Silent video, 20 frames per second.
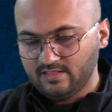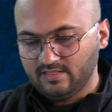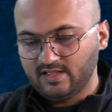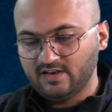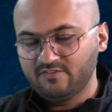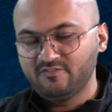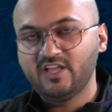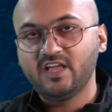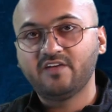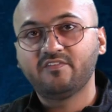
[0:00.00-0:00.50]

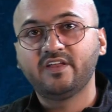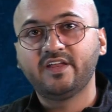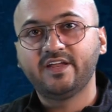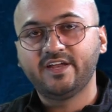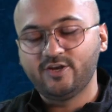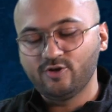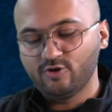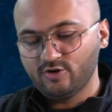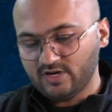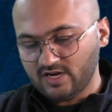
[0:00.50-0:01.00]
Then we have a
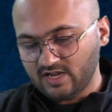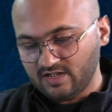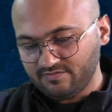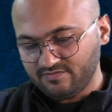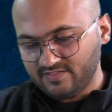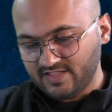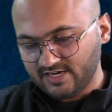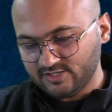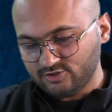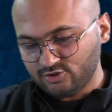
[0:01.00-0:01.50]

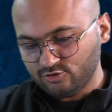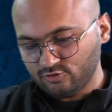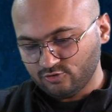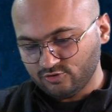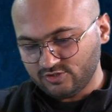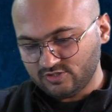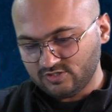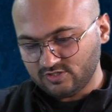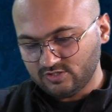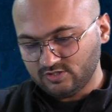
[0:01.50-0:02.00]
radiograph that
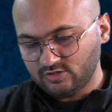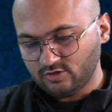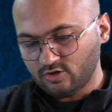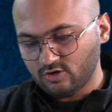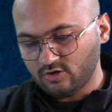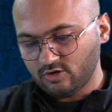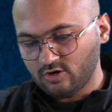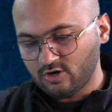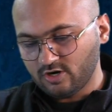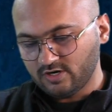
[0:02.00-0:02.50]
shows
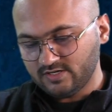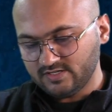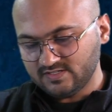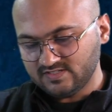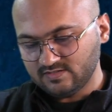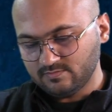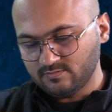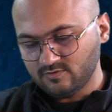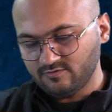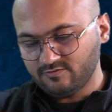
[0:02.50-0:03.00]

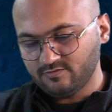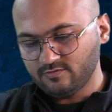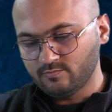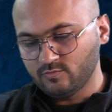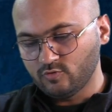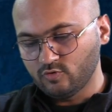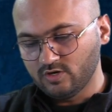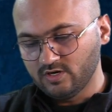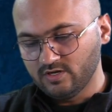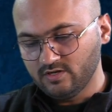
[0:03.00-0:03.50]
neurodontism of a
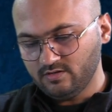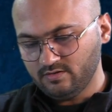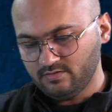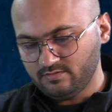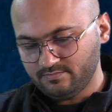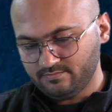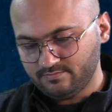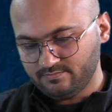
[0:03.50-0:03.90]
molar.